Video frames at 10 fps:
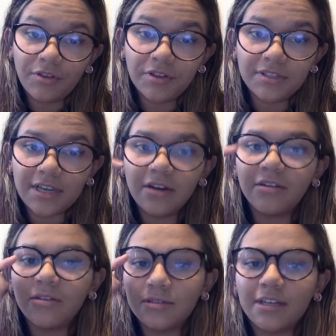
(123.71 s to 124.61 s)
that's scary
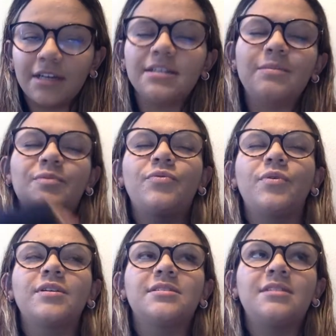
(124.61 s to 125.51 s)
though is, like I said
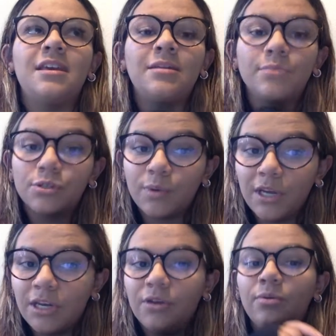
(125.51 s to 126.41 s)
before, is they can
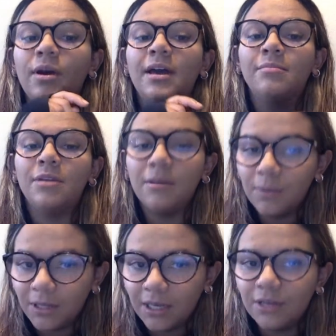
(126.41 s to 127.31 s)
persuade you and
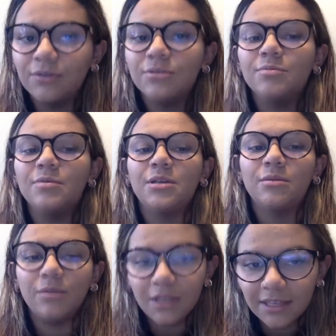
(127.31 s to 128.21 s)
manipulate you to make you
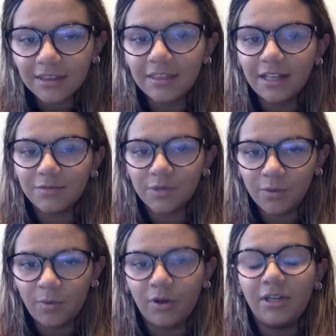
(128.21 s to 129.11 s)
think that that's what
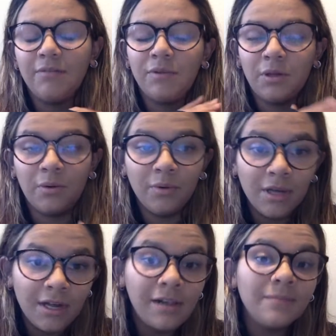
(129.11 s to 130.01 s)
you want, even though
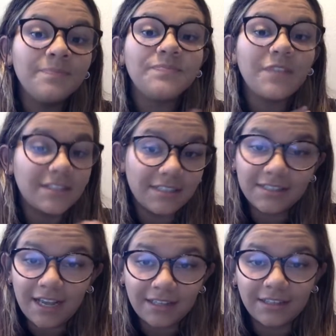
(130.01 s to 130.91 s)
that's
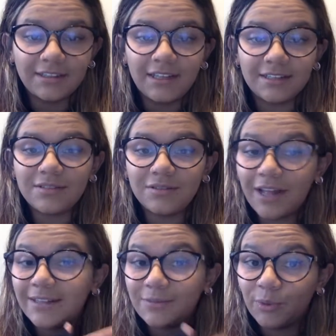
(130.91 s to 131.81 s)
exactly like that's
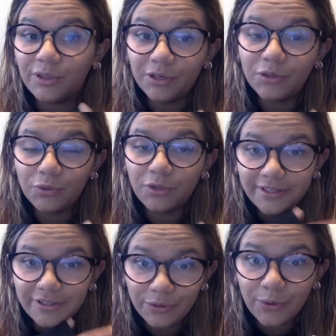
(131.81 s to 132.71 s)

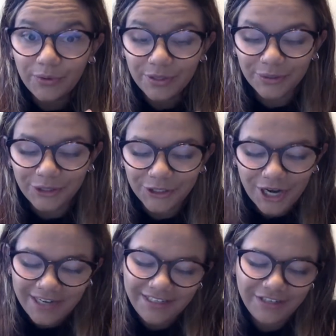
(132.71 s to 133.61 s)
their goal. That's what they're
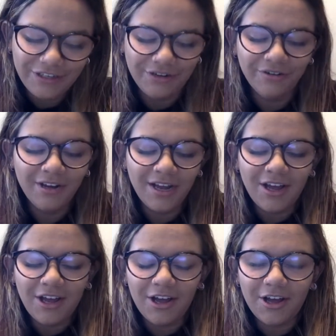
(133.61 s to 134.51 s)
trying to do.
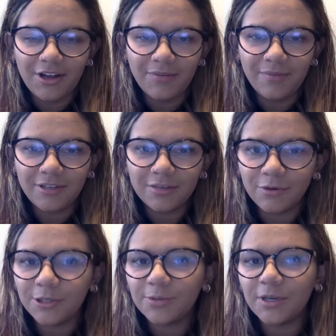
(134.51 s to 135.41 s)
Some
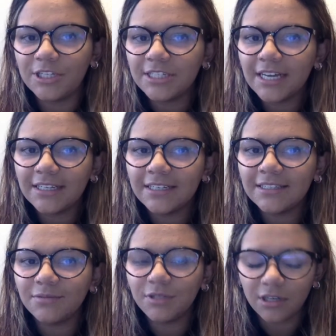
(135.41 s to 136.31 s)
persuasion techniques
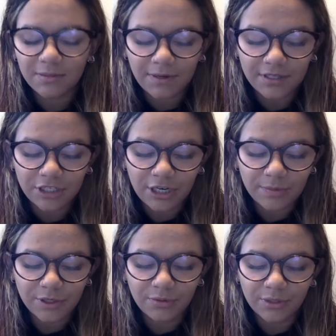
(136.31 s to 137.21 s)
that we talked about in this
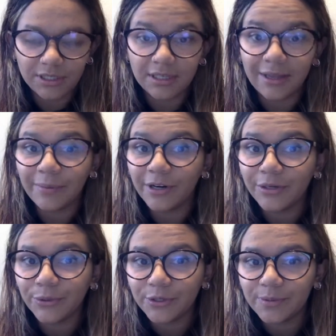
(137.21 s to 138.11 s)
chapter were celebrity
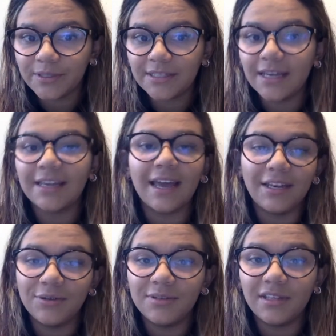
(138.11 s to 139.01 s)
endorsements.
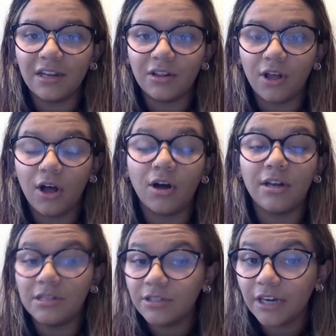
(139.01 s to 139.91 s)
Again, you see that a lot on
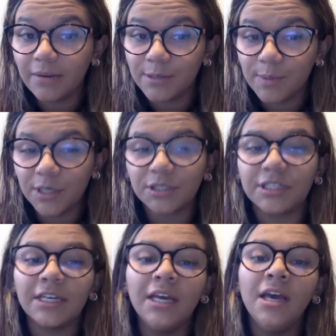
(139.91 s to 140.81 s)
Instagram,
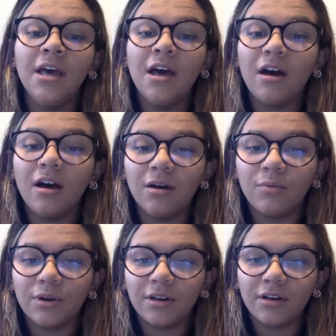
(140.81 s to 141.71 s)
especially,
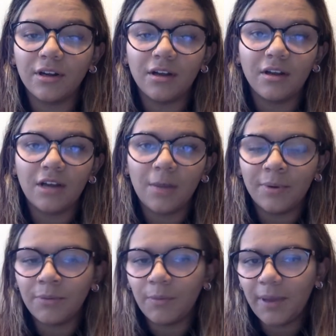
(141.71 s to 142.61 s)
where a
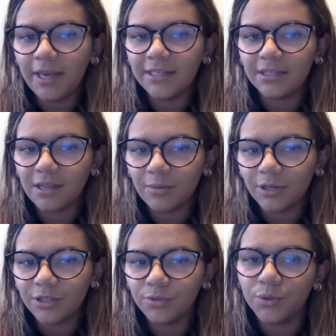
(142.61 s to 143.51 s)
company will pay a
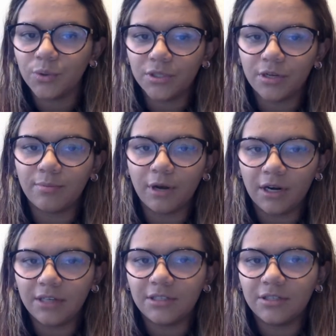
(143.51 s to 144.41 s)
celebrity to endorse their
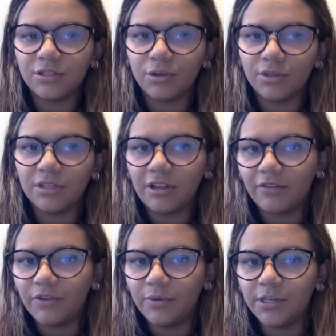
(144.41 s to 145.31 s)
product to show it to their
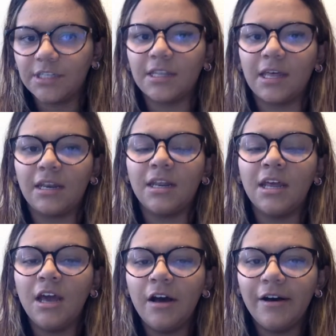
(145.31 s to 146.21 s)
viewers, and then
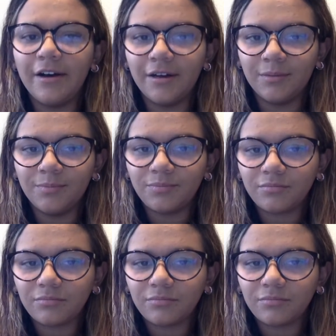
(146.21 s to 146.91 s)
um,